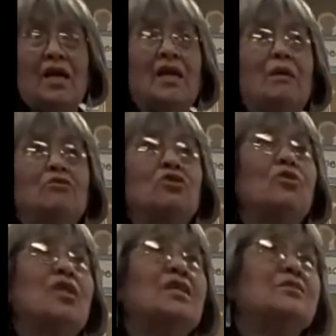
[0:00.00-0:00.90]
And I'm
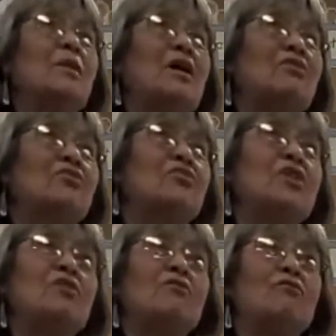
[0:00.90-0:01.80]
sure that's about
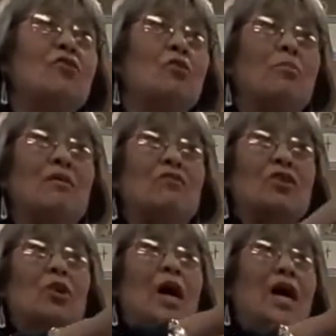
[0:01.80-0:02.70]
three or four
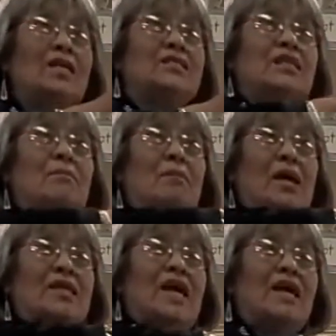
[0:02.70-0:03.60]
buffalo hides that
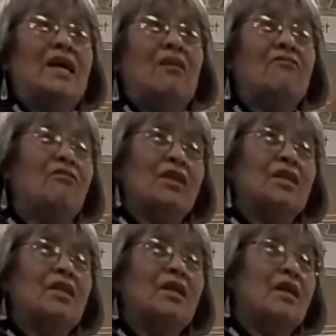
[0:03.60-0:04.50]
made that covering.
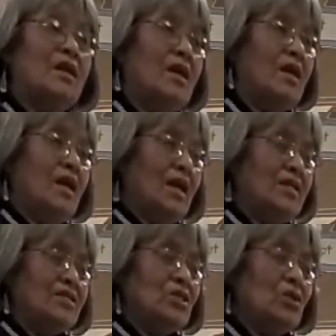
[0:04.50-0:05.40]

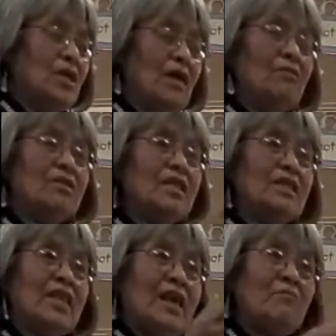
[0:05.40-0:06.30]
And so they,
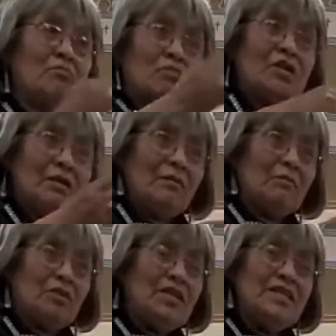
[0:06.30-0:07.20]
they
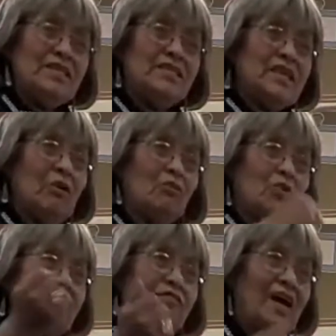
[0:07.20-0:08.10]
bring this down
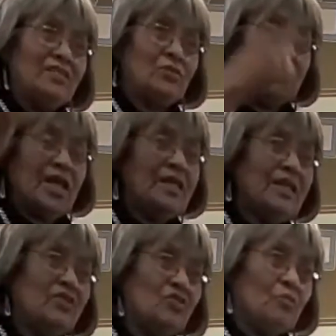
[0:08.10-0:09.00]
real fast when they
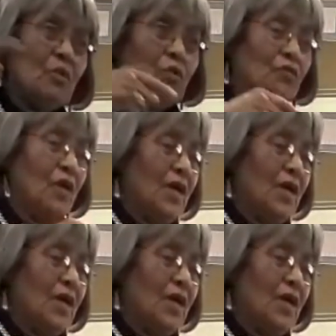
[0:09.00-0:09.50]
need to move.